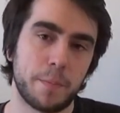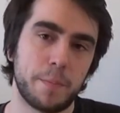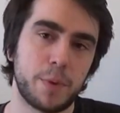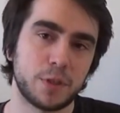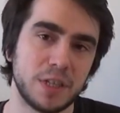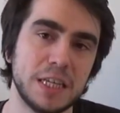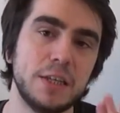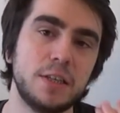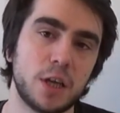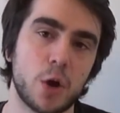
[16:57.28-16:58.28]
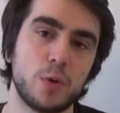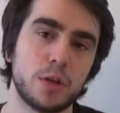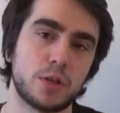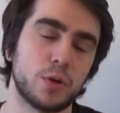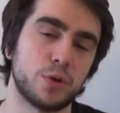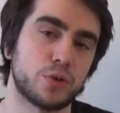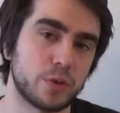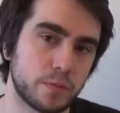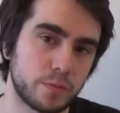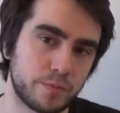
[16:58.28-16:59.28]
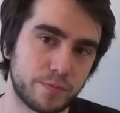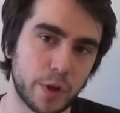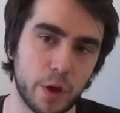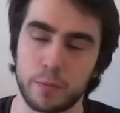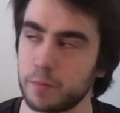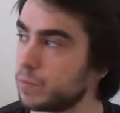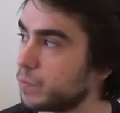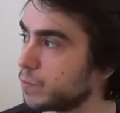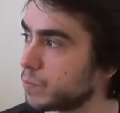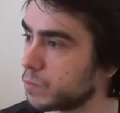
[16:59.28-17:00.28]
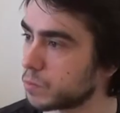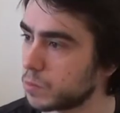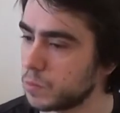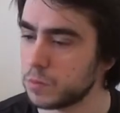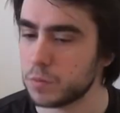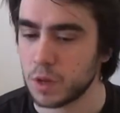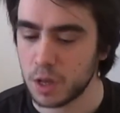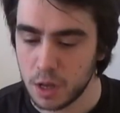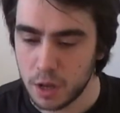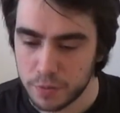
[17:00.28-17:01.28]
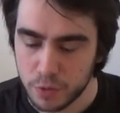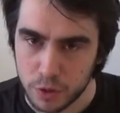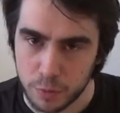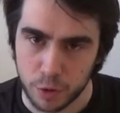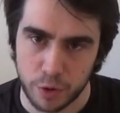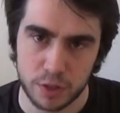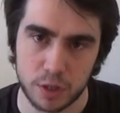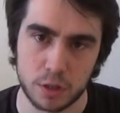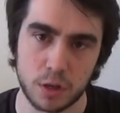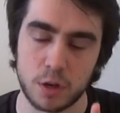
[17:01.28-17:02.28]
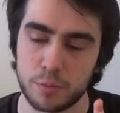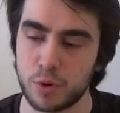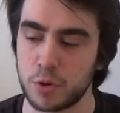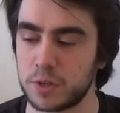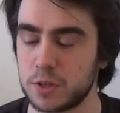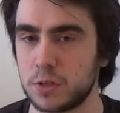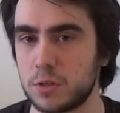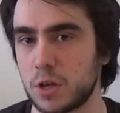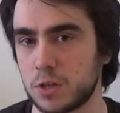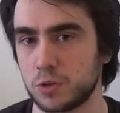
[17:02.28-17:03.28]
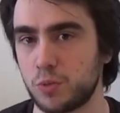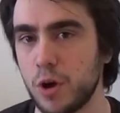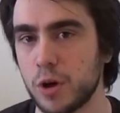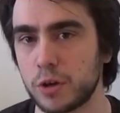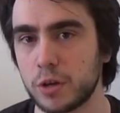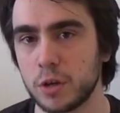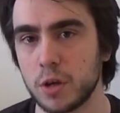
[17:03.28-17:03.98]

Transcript: But is it the only solution? No. If the democratic process doesn't work,